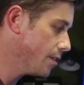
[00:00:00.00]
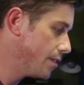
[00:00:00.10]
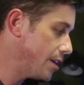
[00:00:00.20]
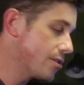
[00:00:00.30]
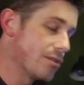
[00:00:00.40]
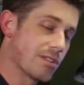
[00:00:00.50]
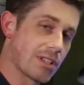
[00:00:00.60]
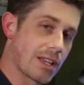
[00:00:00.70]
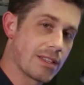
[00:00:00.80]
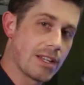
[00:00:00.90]
Then you can
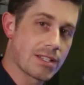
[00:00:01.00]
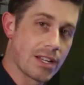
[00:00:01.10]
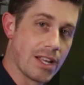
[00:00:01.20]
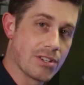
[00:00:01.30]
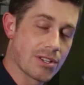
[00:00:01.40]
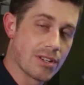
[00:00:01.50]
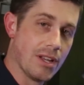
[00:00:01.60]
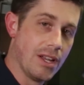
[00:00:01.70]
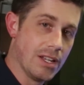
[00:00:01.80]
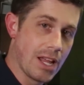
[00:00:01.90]
select the destination,
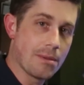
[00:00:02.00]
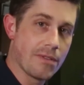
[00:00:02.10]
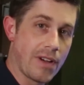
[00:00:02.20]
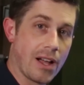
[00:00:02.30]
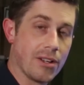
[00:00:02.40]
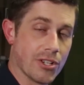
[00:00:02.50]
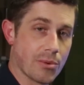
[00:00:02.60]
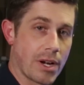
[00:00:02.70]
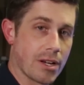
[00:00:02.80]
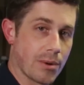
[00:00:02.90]
name the file, and you're
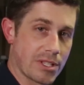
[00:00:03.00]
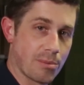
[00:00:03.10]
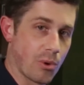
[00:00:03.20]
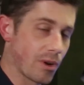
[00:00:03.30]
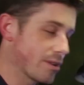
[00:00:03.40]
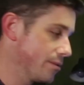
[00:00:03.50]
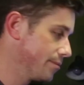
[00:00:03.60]
ready to export.